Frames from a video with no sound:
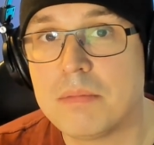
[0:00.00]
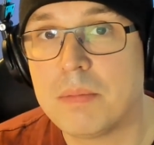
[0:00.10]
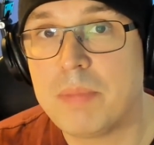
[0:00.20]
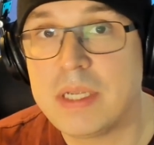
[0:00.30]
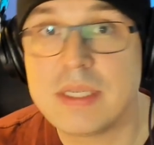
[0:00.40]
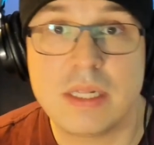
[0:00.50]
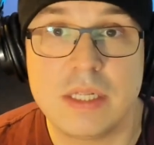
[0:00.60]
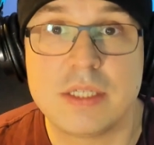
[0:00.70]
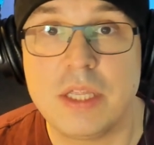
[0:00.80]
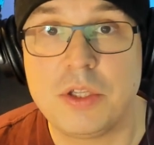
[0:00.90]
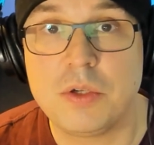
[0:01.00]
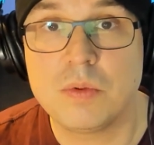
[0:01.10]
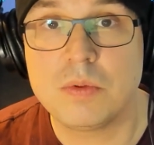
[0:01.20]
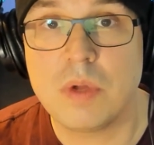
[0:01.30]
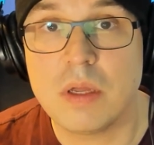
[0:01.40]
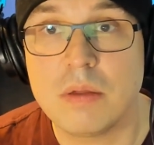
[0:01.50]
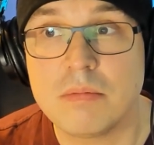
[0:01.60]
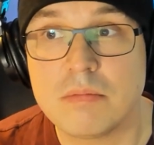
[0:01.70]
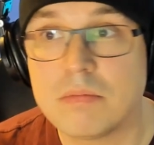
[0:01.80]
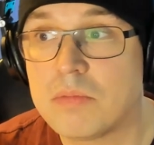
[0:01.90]
basically send you,
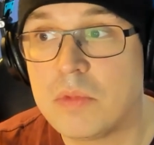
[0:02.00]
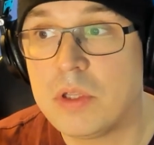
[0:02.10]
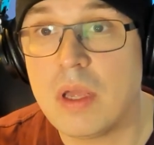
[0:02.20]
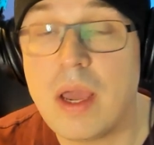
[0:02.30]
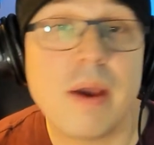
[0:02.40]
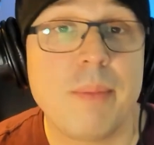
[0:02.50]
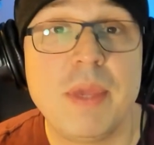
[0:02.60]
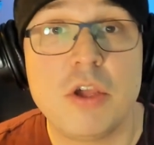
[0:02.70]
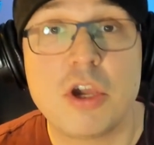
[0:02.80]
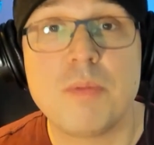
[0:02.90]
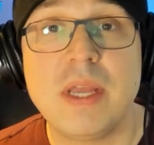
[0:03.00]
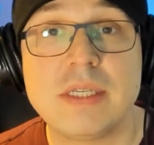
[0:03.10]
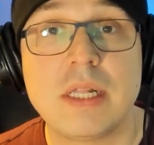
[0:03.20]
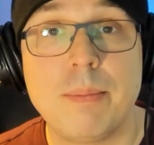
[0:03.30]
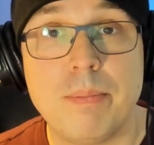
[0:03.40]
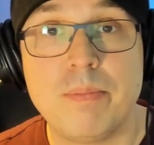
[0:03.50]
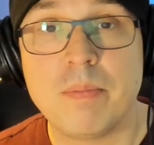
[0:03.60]
I mean, you could basically